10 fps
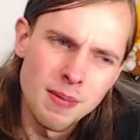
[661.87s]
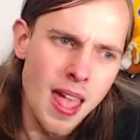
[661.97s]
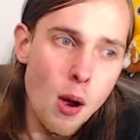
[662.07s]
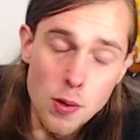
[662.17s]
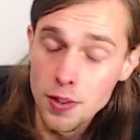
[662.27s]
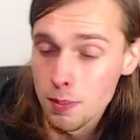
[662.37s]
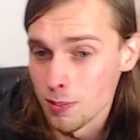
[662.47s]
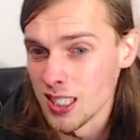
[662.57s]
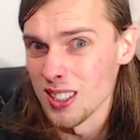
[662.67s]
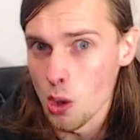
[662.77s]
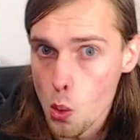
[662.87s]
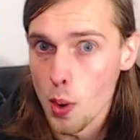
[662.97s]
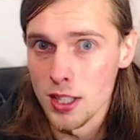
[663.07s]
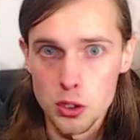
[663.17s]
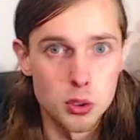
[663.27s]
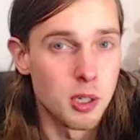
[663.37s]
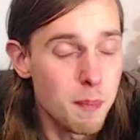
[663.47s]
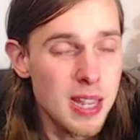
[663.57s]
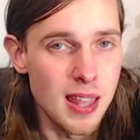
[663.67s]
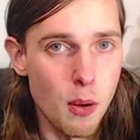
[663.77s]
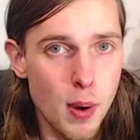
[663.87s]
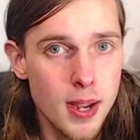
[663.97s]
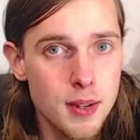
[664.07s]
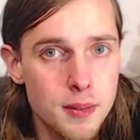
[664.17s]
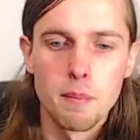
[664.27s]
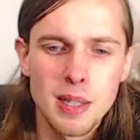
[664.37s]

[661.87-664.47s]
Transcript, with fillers: However, it didn't always used to be that way.